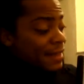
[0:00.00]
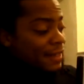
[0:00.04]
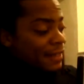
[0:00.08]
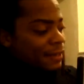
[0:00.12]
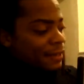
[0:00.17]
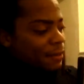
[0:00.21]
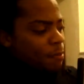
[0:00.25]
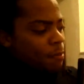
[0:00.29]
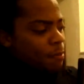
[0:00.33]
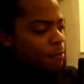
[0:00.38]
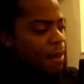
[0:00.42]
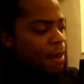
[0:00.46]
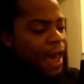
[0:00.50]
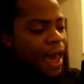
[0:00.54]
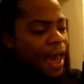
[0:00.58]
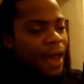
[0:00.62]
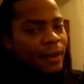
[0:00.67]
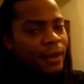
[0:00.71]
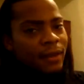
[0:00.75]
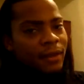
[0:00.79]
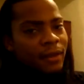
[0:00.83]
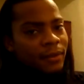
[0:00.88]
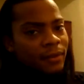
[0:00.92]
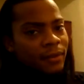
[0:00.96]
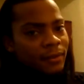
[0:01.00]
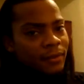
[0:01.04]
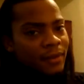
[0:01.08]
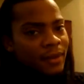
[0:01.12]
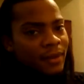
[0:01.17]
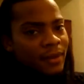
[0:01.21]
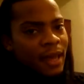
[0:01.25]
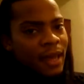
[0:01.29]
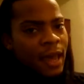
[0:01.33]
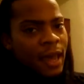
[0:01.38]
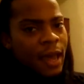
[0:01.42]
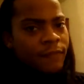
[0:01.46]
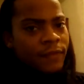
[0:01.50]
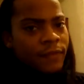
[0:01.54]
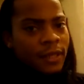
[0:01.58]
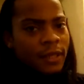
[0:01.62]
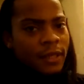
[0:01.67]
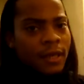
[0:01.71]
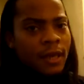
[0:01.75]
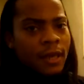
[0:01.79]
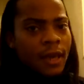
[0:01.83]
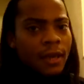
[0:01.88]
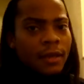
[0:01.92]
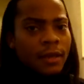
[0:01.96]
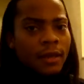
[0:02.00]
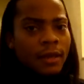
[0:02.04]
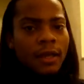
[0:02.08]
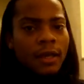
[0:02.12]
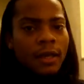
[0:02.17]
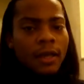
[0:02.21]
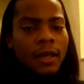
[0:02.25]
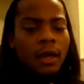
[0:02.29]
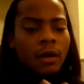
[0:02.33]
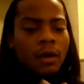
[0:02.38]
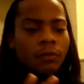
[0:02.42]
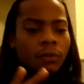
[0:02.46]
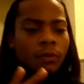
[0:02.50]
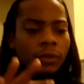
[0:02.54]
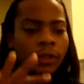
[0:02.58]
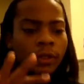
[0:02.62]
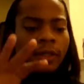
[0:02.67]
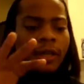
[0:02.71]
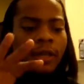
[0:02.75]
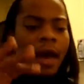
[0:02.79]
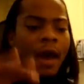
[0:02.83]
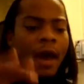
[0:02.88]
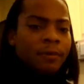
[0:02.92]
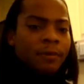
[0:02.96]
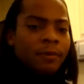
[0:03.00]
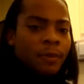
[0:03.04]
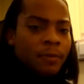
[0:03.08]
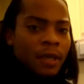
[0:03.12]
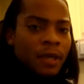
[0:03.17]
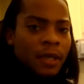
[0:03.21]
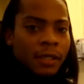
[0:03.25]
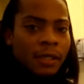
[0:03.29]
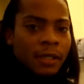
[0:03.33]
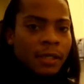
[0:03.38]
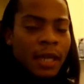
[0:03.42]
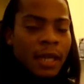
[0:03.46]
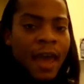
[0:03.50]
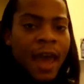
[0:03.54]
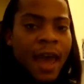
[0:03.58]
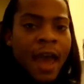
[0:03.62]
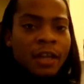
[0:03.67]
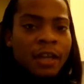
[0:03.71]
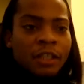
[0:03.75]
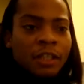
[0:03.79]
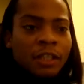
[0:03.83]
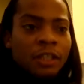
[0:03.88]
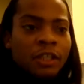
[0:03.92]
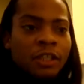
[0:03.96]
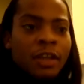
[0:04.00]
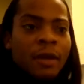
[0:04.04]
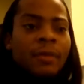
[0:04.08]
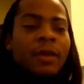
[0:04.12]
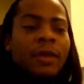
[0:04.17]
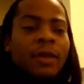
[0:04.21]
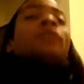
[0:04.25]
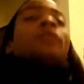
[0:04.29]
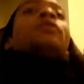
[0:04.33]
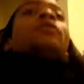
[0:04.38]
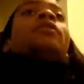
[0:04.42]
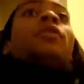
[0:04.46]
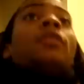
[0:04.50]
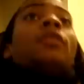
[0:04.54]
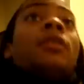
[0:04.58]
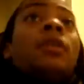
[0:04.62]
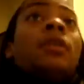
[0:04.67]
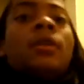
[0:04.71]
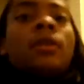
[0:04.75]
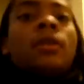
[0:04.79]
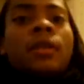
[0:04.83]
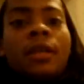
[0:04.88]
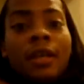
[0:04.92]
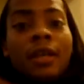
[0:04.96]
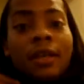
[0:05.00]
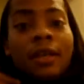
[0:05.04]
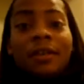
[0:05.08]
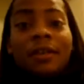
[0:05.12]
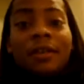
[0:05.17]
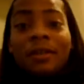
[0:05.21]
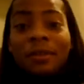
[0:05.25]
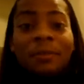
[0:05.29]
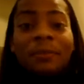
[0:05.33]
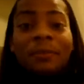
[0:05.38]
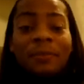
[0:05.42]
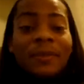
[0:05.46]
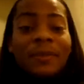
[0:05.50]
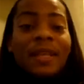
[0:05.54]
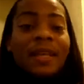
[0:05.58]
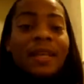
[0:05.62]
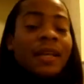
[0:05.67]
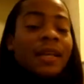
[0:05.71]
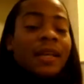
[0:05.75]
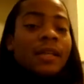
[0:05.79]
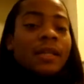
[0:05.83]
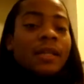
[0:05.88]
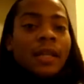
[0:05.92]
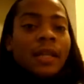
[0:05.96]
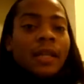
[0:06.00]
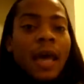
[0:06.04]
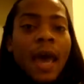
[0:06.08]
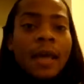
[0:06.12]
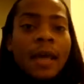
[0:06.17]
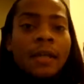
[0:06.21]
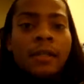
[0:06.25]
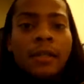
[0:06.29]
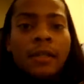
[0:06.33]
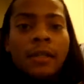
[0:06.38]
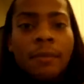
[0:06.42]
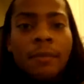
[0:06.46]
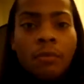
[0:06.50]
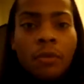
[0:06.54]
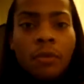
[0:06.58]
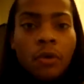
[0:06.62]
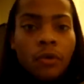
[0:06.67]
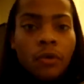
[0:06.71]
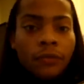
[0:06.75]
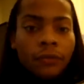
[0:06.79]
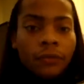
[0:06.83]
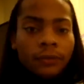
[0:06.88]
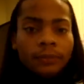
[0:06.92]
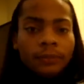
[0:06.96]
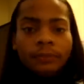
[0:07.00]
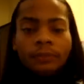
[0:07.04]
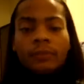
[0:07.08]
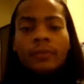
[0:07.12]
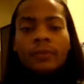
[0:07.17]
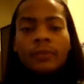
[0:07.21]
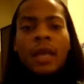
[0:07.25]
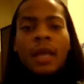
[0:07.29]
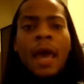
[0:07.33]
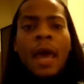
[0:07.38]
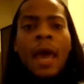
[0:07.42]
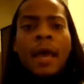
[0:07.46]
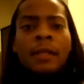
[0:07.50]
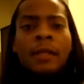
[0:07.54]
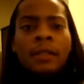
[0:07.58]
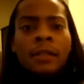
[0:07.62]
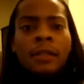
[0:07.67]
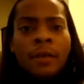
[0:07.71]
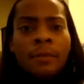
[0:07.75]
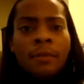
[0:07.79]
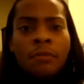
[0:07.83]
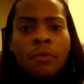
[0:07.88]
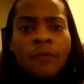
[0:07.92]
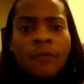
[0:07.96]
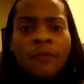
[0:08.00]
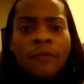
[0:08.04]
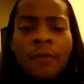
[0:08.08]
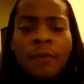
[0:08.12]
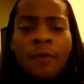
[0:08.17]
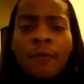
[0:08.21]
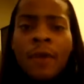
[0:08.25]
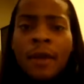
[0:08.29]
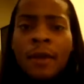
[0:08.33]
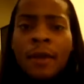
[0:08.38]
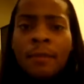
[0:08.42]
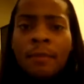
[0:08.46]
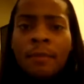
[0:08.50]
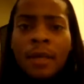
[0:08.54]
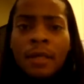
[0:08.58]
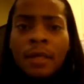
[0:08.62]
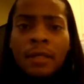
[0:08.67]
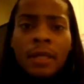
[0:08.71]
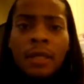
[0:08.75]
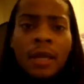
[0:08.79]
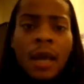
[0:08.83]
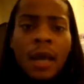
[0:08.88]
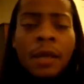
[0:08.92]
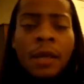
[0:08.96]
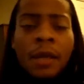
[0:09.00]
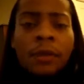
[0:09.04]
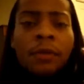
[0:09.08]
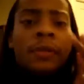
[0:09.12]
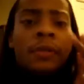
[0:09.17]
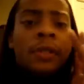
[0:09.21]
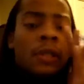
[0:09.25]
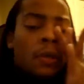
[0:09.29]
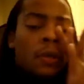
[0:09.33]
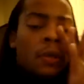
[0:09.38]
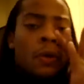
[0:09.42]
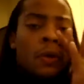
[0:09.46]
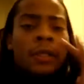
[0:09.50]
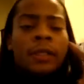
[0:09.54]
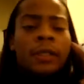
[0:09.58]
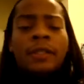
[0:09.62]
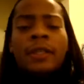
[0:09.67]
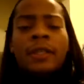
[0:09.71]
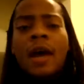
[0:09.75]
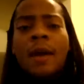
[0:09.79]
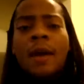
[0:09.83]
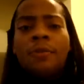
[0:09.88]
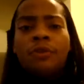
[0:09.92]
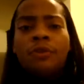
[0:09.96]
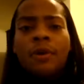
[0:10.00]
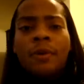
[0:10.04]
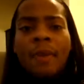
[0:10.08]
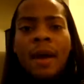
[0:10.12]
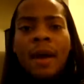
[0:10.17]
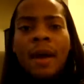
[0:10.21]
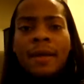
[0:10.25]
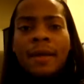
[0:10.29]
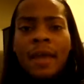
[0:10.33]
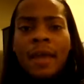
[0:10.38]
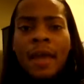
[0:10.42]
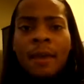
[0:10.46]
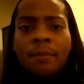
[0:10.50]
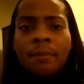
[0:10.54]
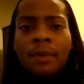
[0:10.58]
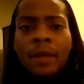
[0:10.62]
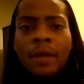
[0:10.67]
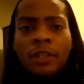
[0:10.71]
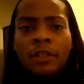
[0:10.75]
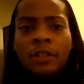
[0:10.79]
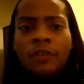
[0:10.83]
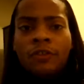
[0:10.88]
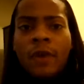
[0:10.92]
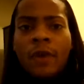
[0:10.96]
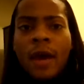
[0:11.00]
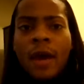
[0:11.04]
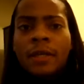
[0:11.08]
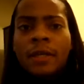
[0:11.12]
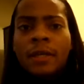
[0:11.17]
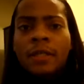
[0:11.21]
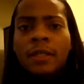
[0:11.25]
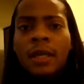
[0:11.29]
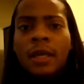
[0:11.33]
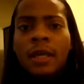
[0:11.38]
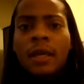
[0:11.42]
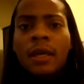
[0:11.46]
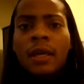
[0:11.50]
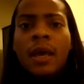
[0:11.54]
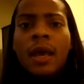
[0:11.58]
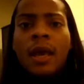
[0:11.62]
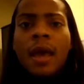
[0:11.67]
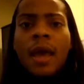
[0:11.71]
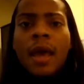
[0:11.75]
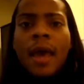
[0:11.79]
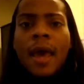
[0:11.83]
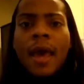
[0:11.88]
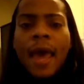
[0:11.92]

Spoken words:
this back heavy kick will stop them because they actually jump into the hook kick. It's an excellent move. Excellent move. I recommend it. I use it all the time during my gameplay strategy.